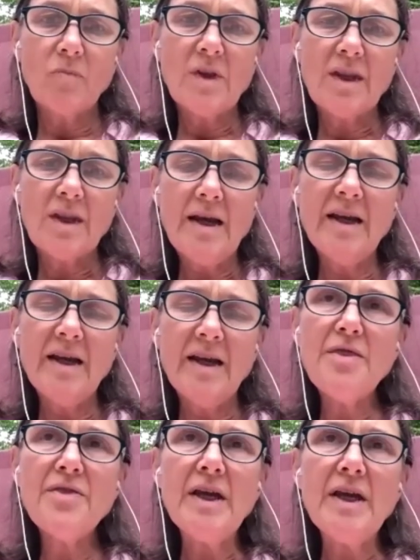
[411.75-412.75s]
Yeah, and I
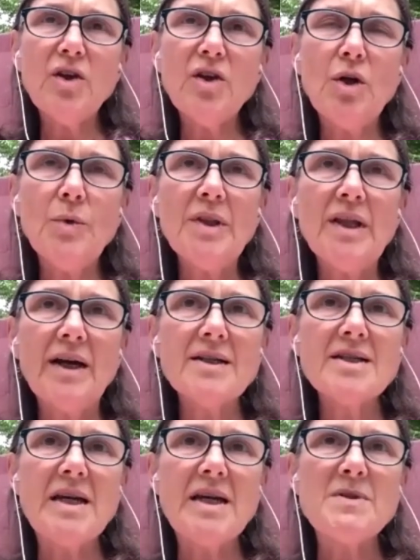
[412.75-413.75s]
think, a lot of
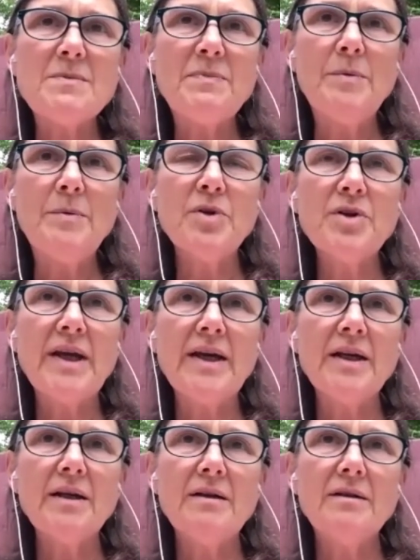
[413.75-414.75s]
times people
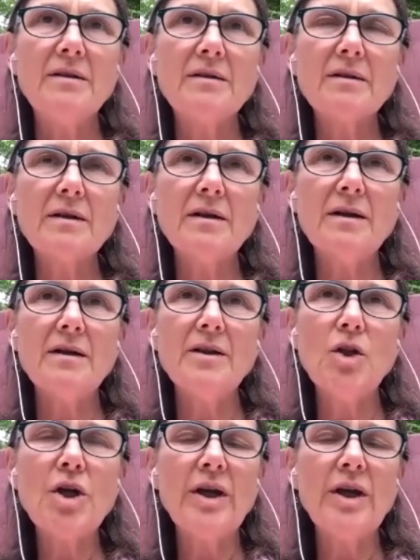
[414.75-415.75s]
get
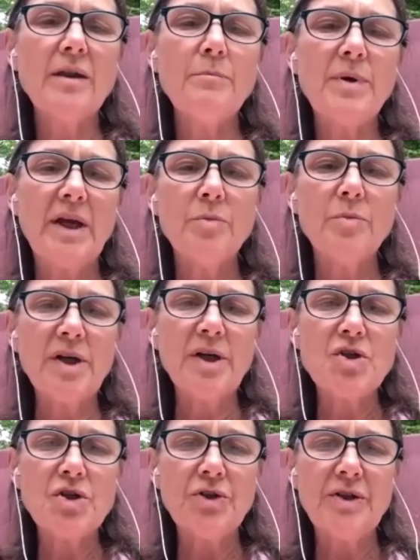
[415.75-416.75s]
looking at the big
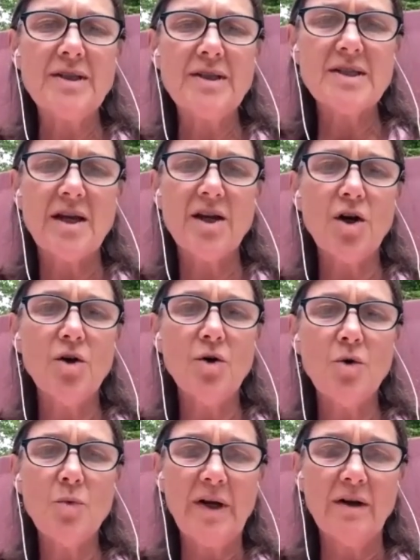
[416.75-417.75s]
picture and saying,
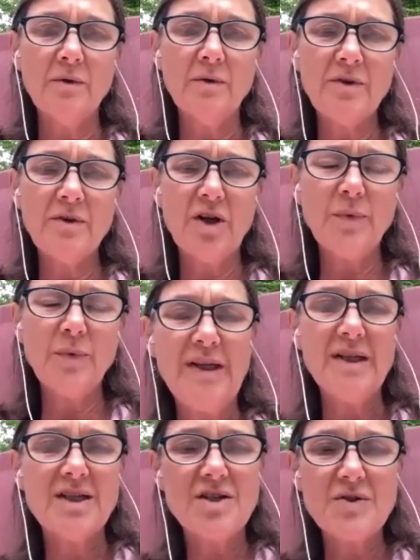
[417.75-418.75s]
we
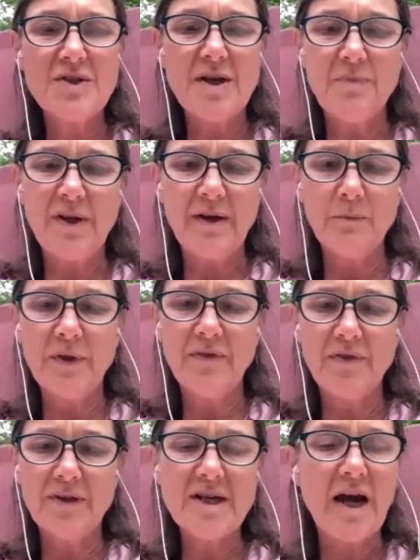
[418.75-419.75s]
need to do something
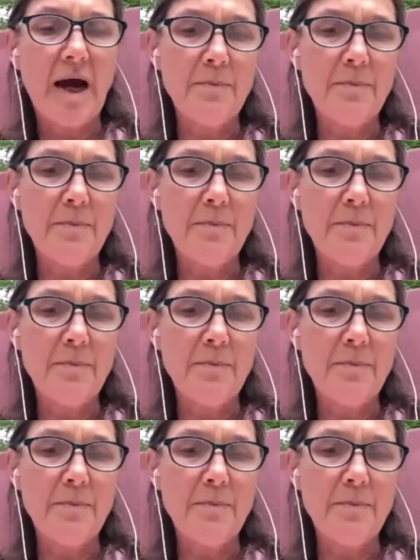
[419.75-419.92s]
with the top